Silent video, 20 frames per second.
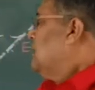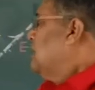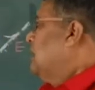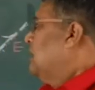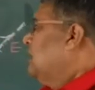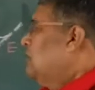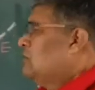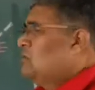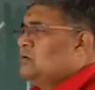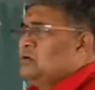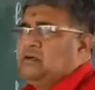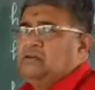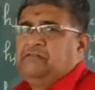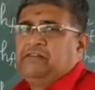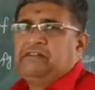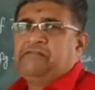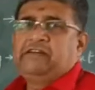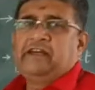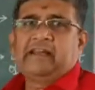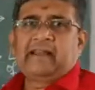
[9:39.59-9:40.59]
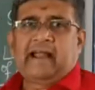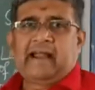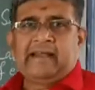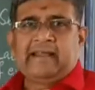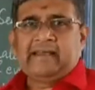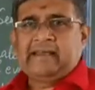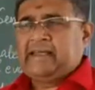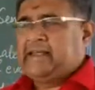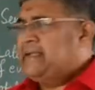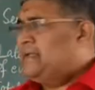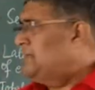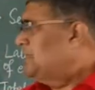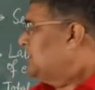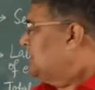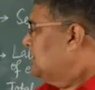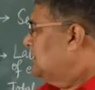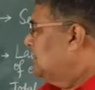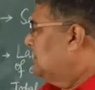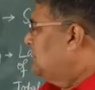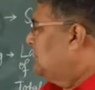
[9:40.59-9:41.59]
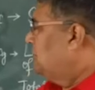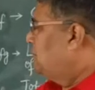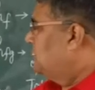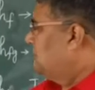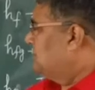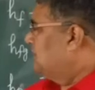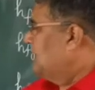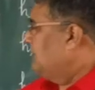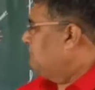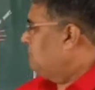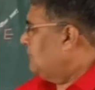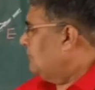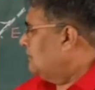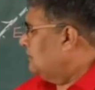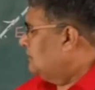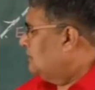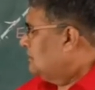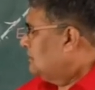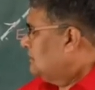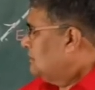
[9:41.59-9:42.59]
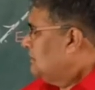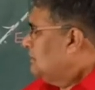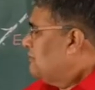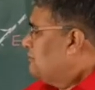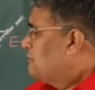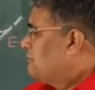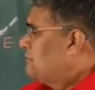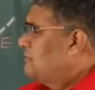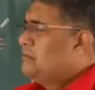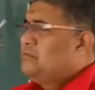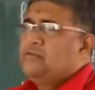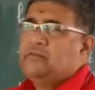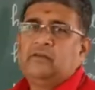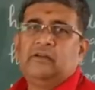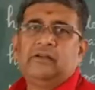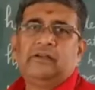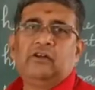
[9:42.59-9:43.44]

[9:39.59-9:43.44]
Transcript: Now when we are adding heat, for example,